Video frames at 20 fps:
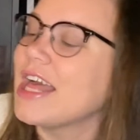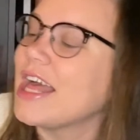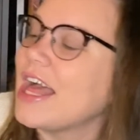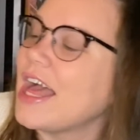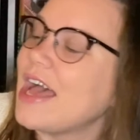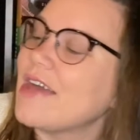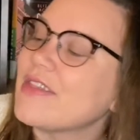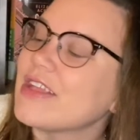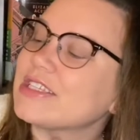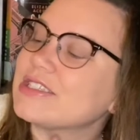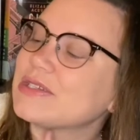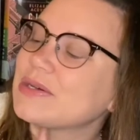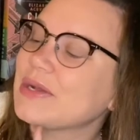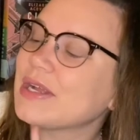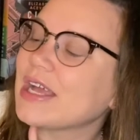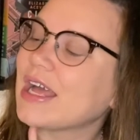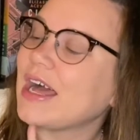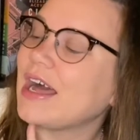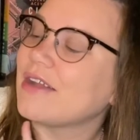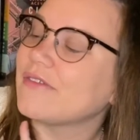and that's
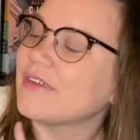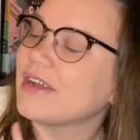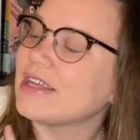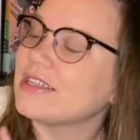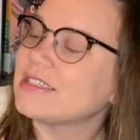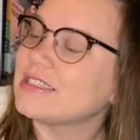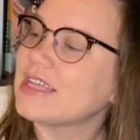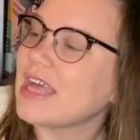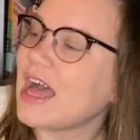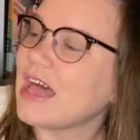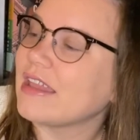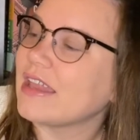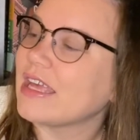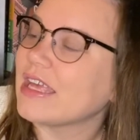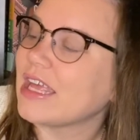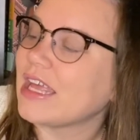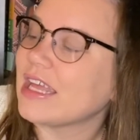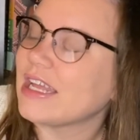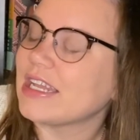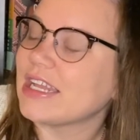Lauren Conrad's The LA
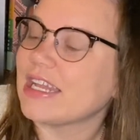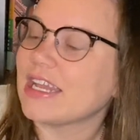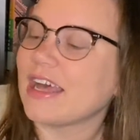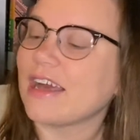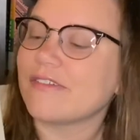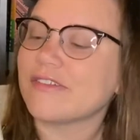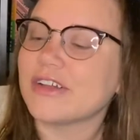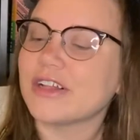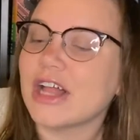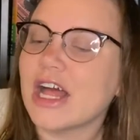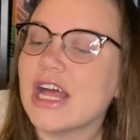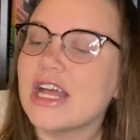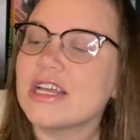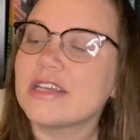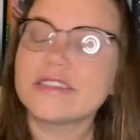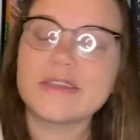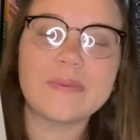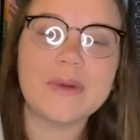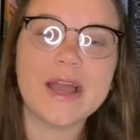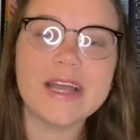Candy novel.
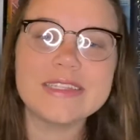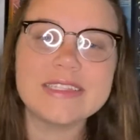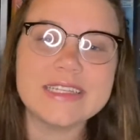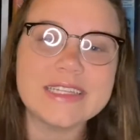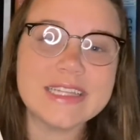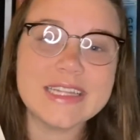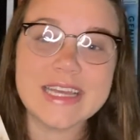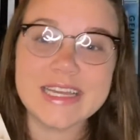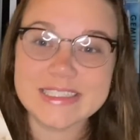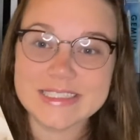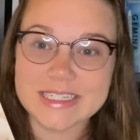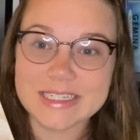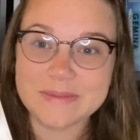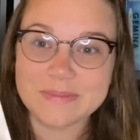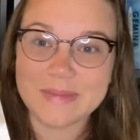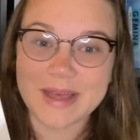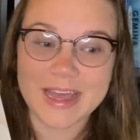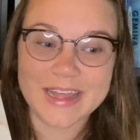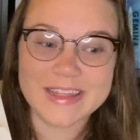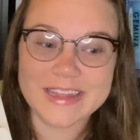Surprisingly, I didn't
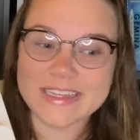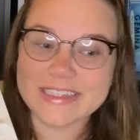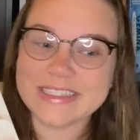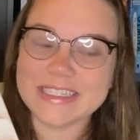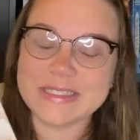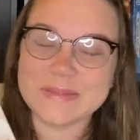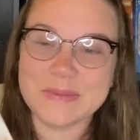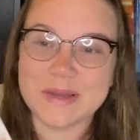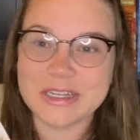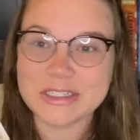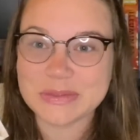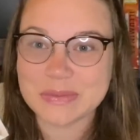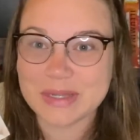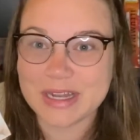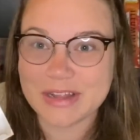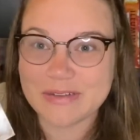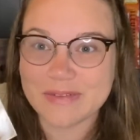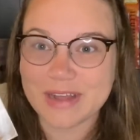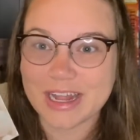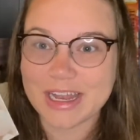mind this as much when
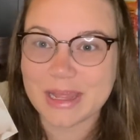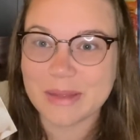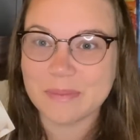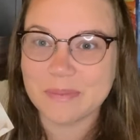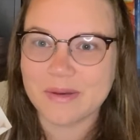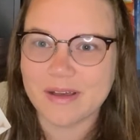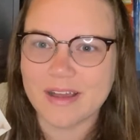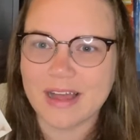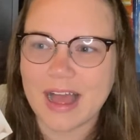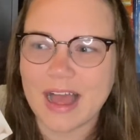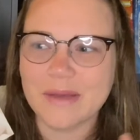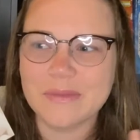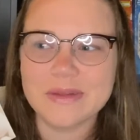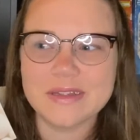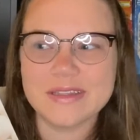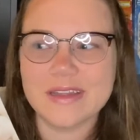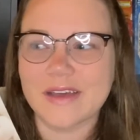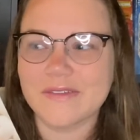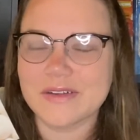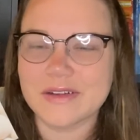I read it, but I will
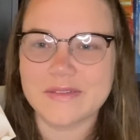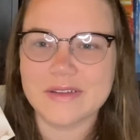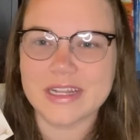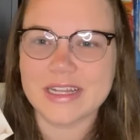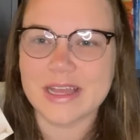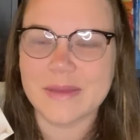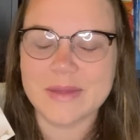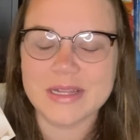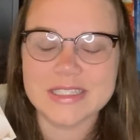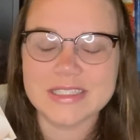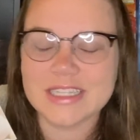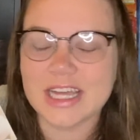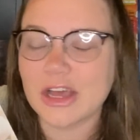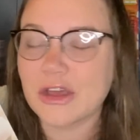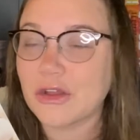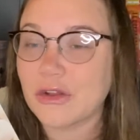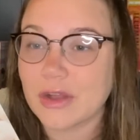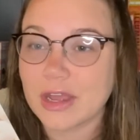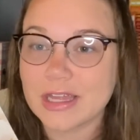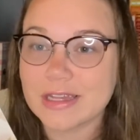never read it. I mean, it's
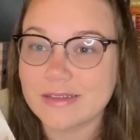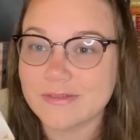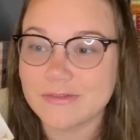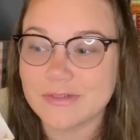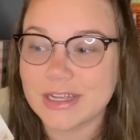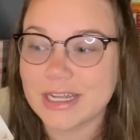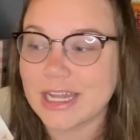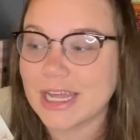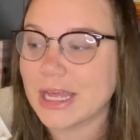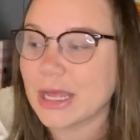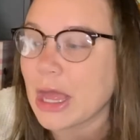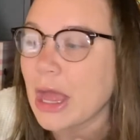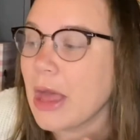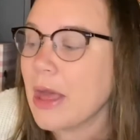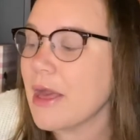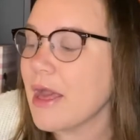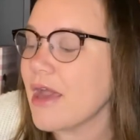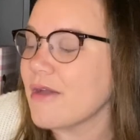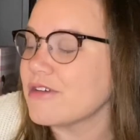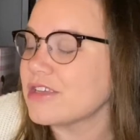not great reading.
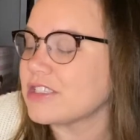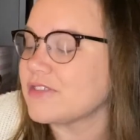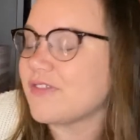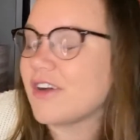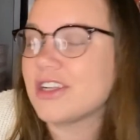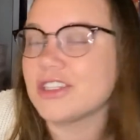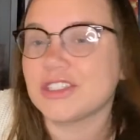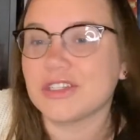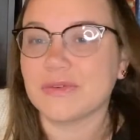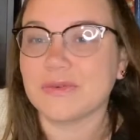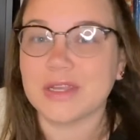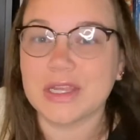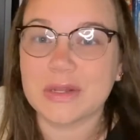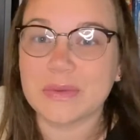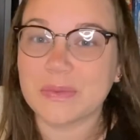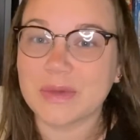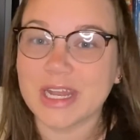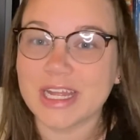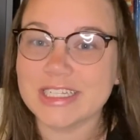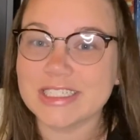It was fun to read
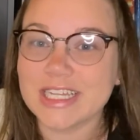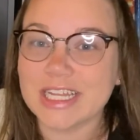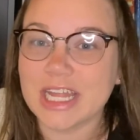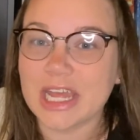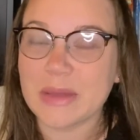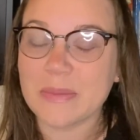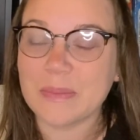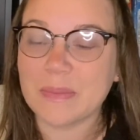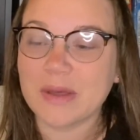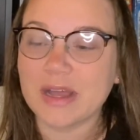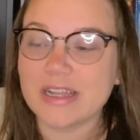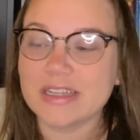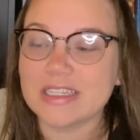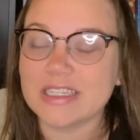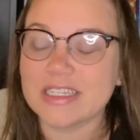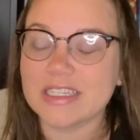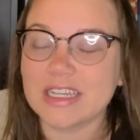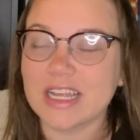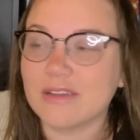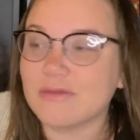when I did it,
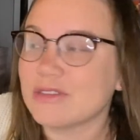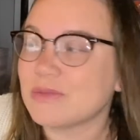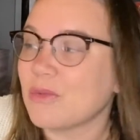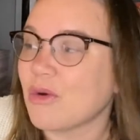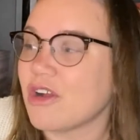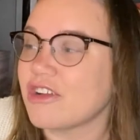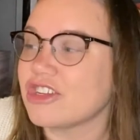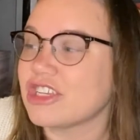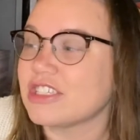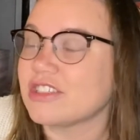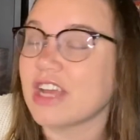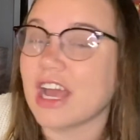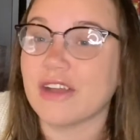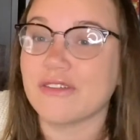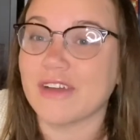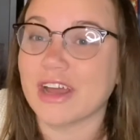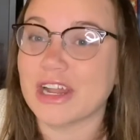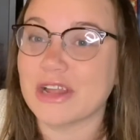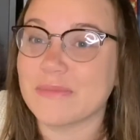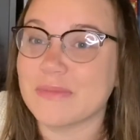but it was more just I
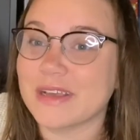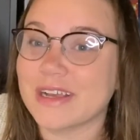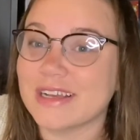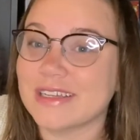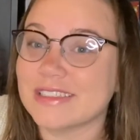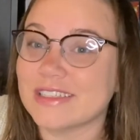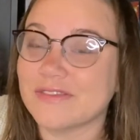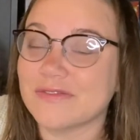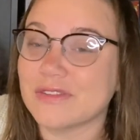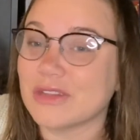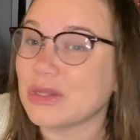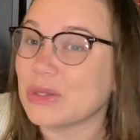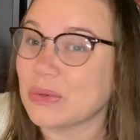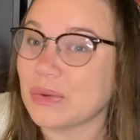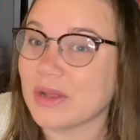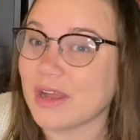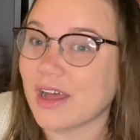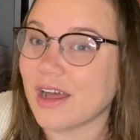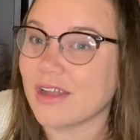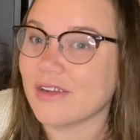read it because of
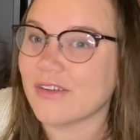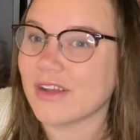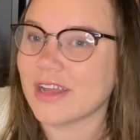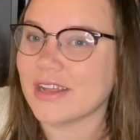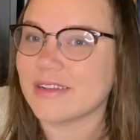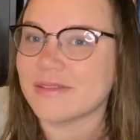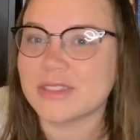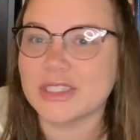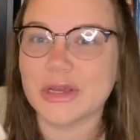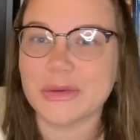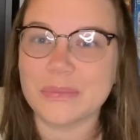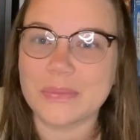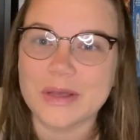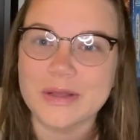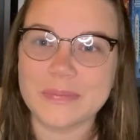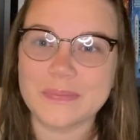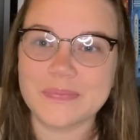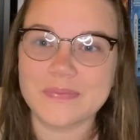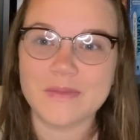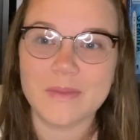Lauren Conrad. So,
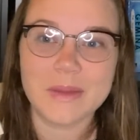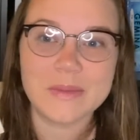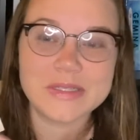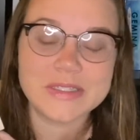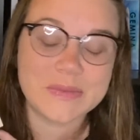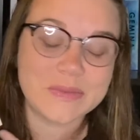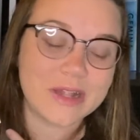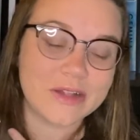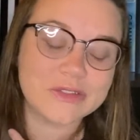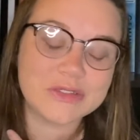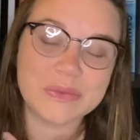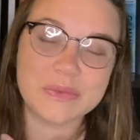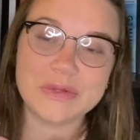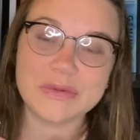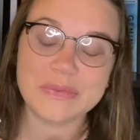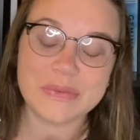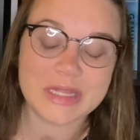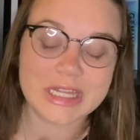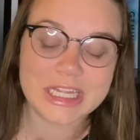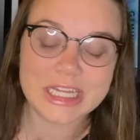but maybe someone else
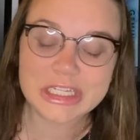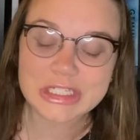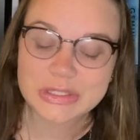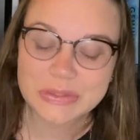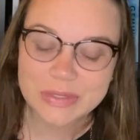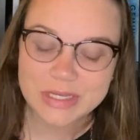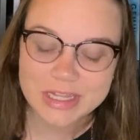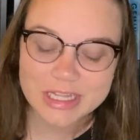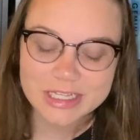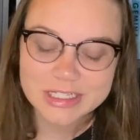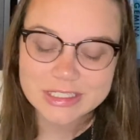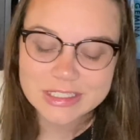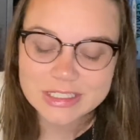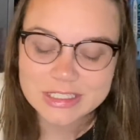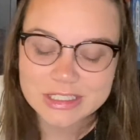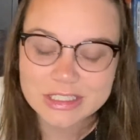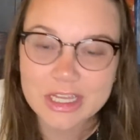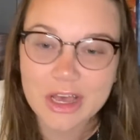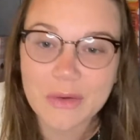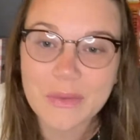will really enjoy this. So,